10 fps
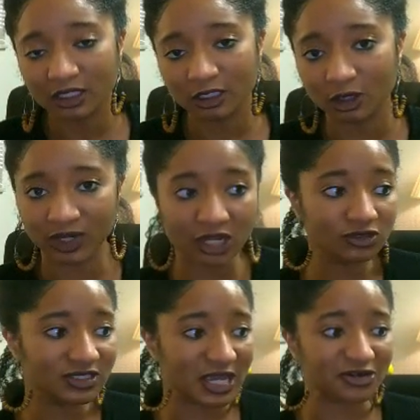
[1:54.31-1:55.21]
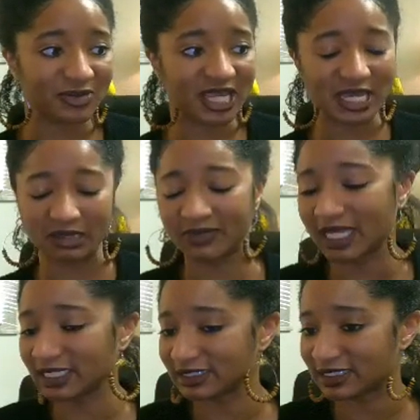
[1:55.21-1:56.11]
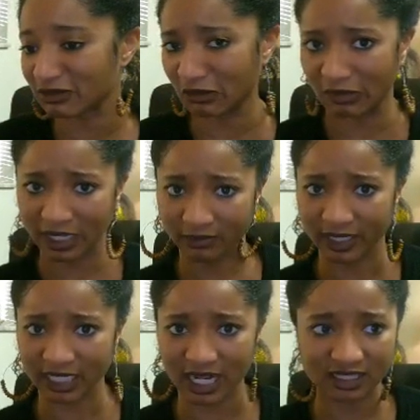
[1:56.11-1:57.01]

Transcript: You know, an outsider may come in and say, well, wait a minute,